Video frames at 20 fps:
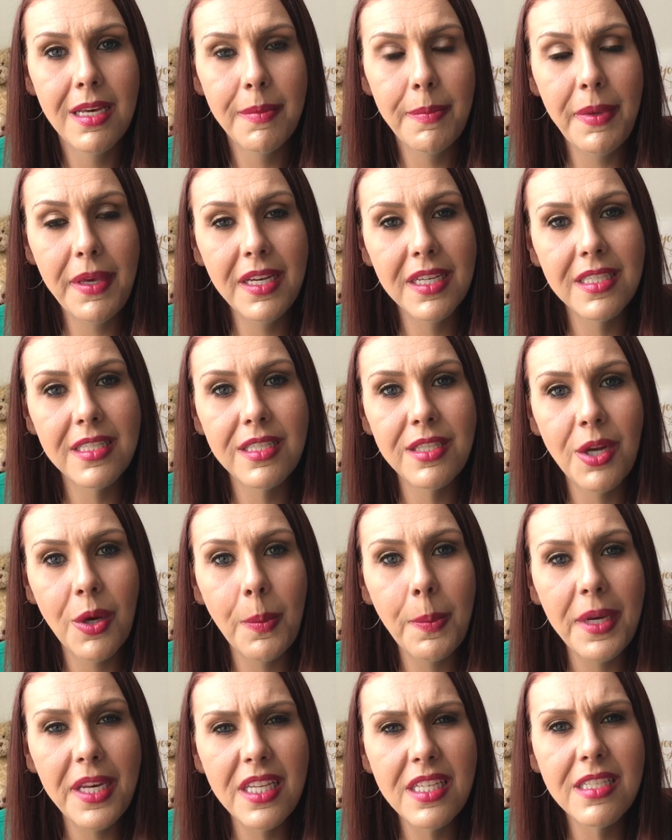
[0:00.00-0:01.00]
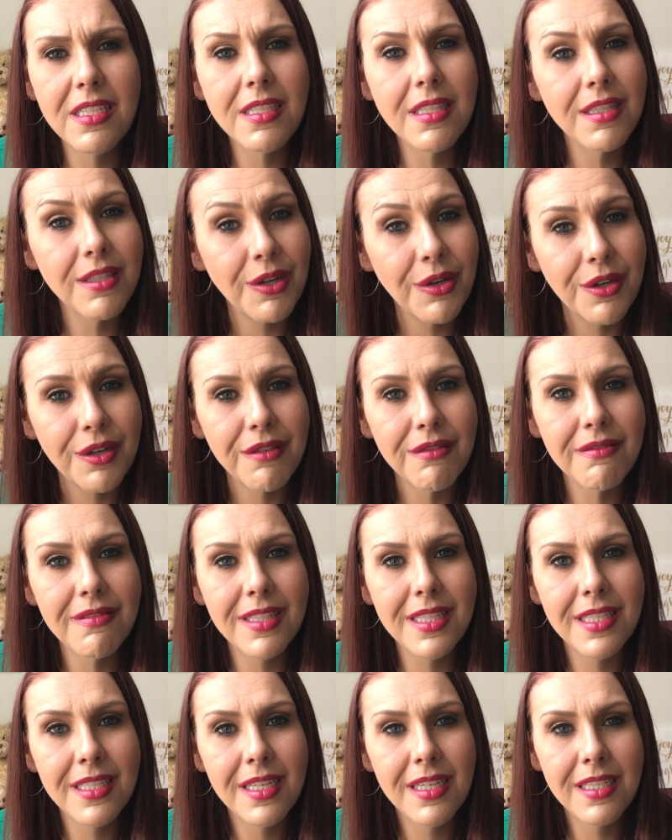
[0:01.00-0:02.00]
because nobody
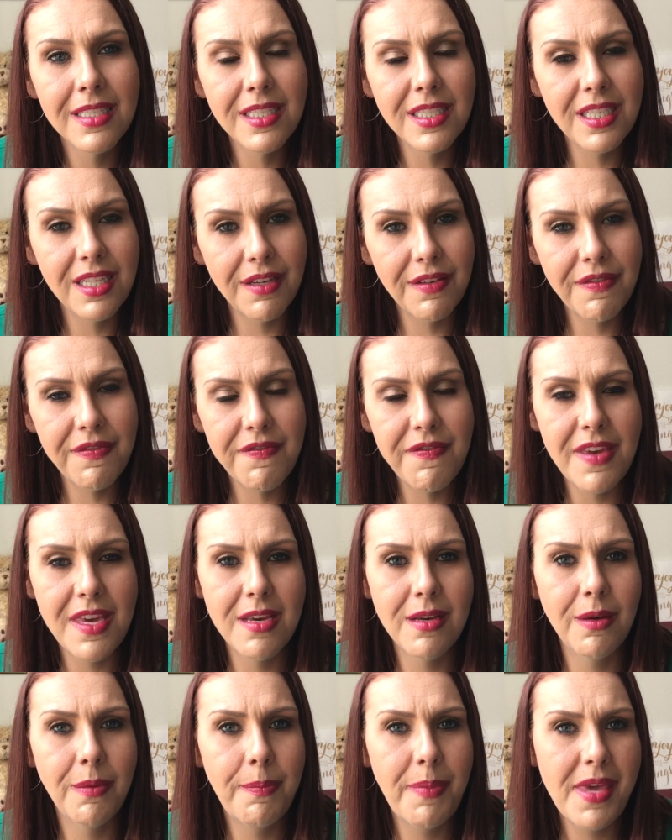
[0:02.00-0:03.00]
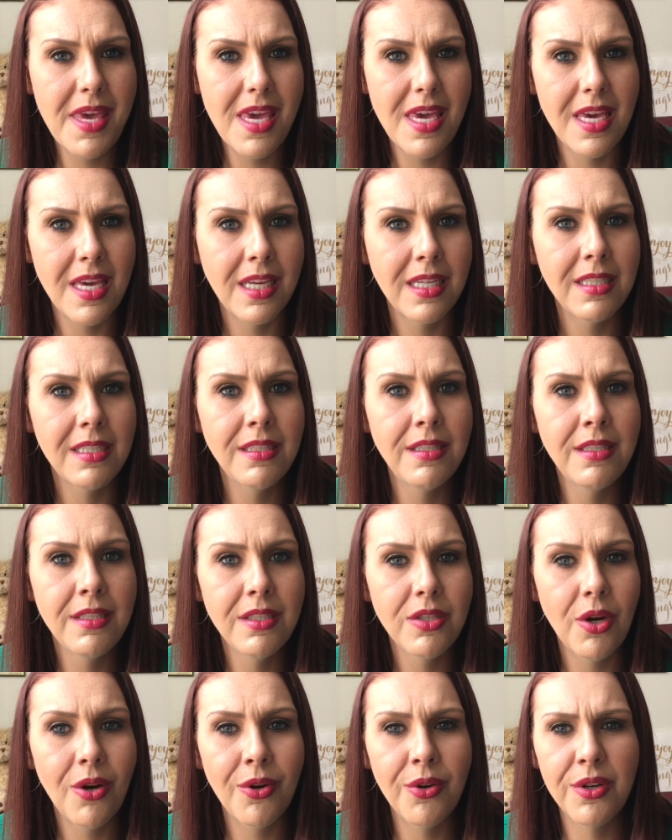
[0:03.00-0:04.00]
deserves to feel pain
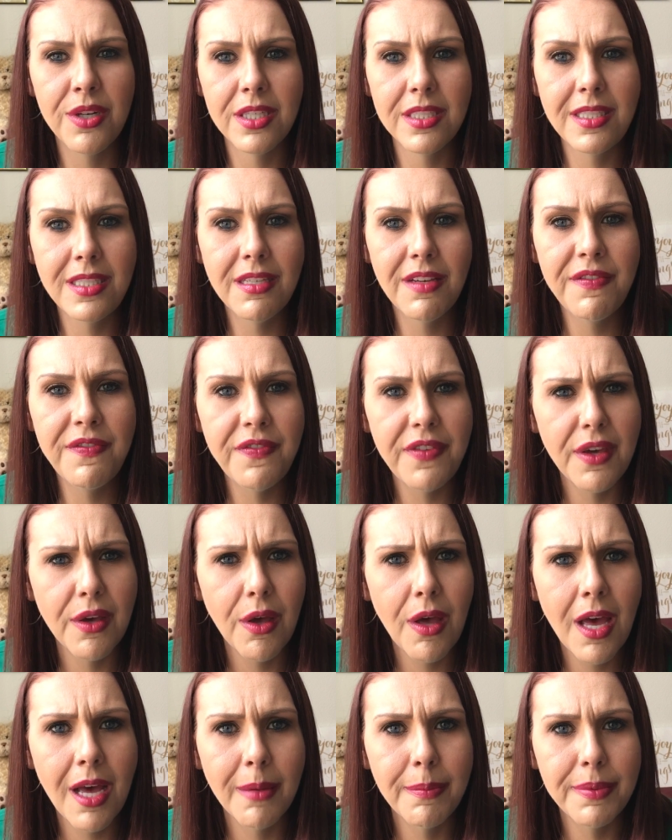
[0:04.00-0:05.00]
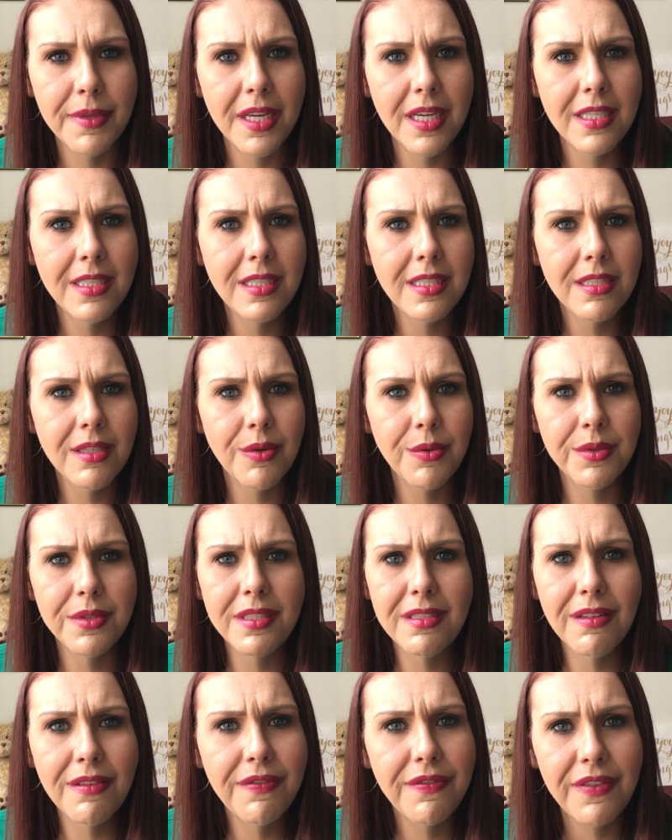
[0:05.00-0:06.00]
or to feel helpless or
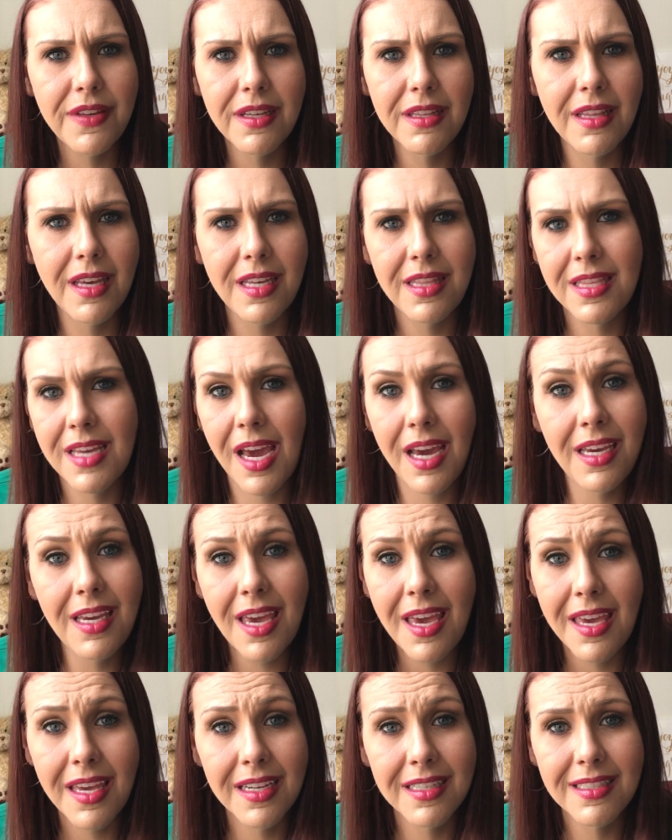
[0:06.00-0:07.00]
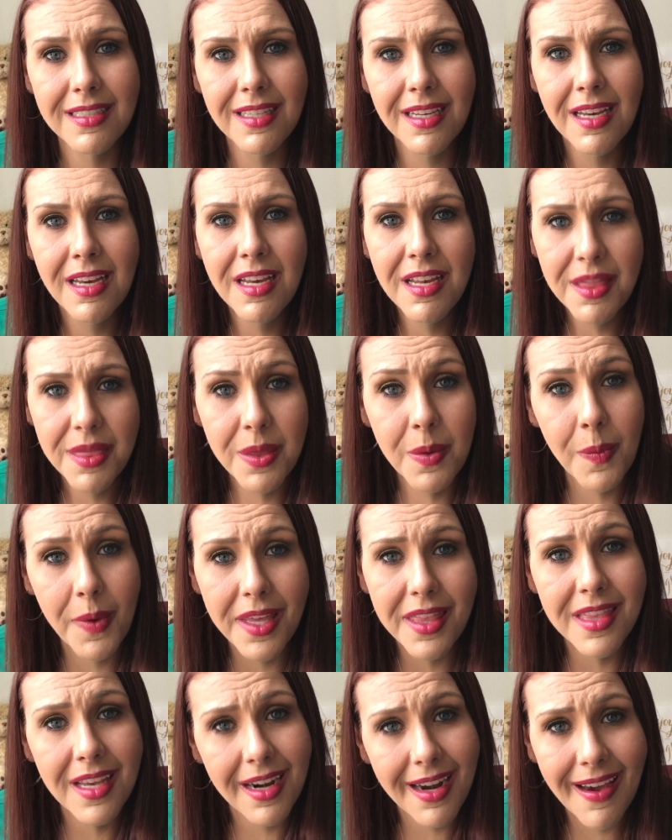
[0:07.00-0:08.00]
to feel like they can't the
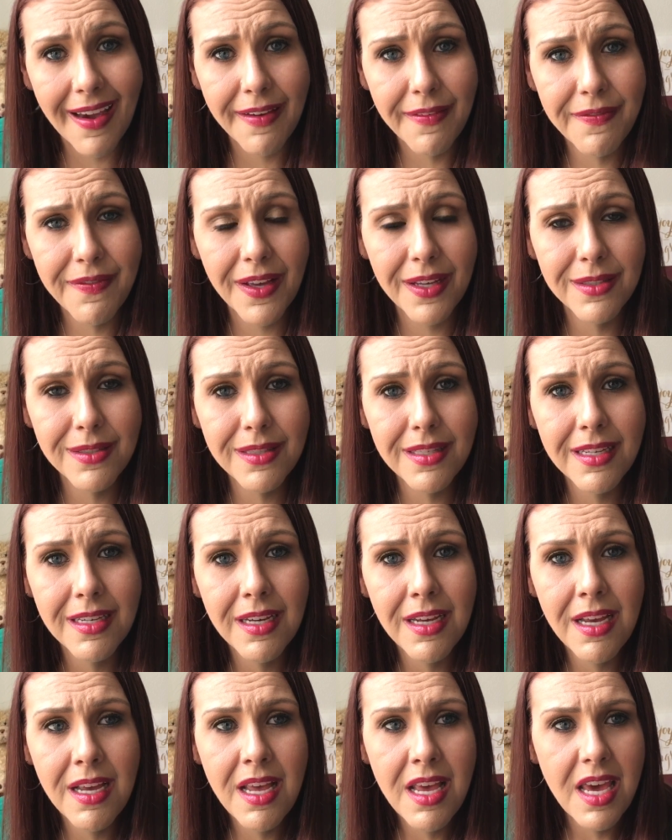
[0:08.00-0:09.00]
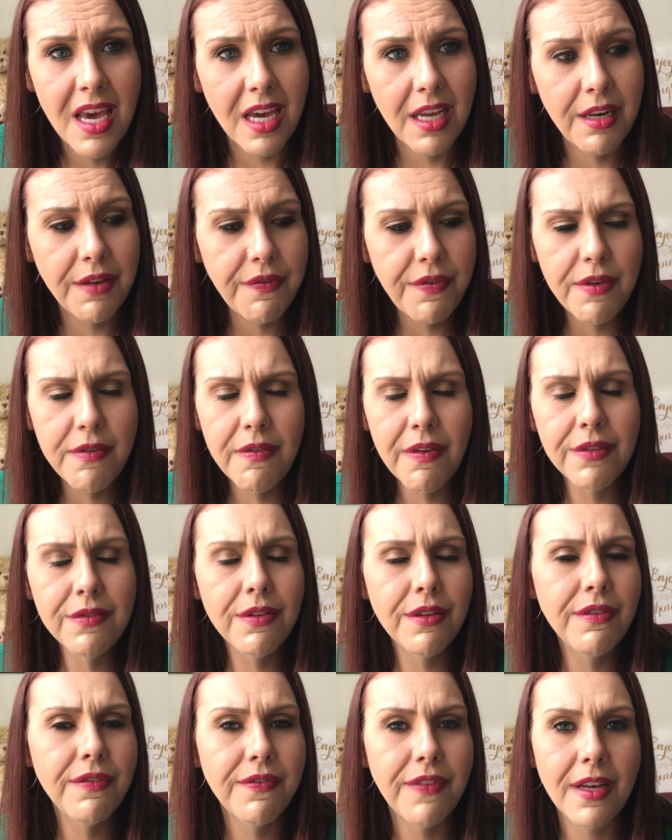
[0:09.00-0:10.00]
way that I felt. And if you've
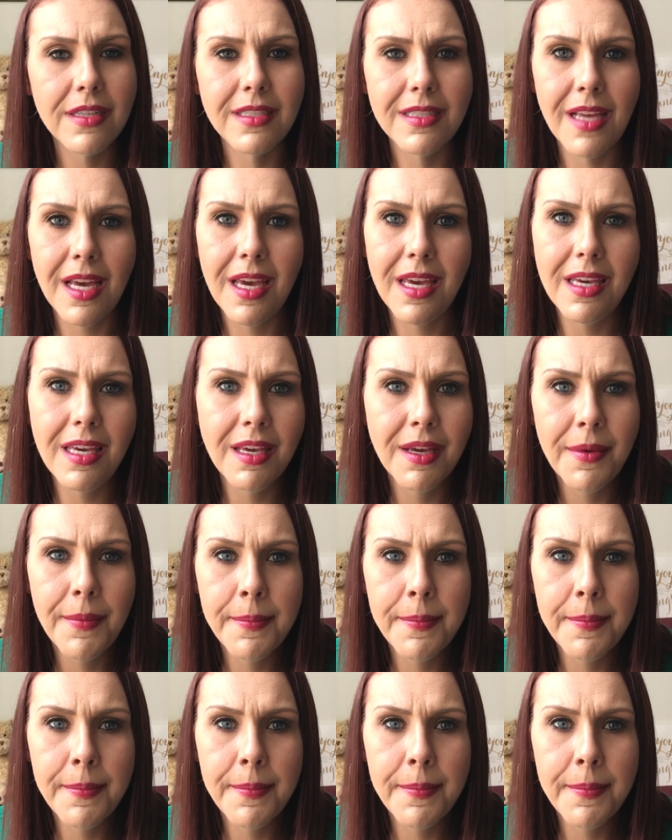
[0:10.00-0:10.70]
ever felt like,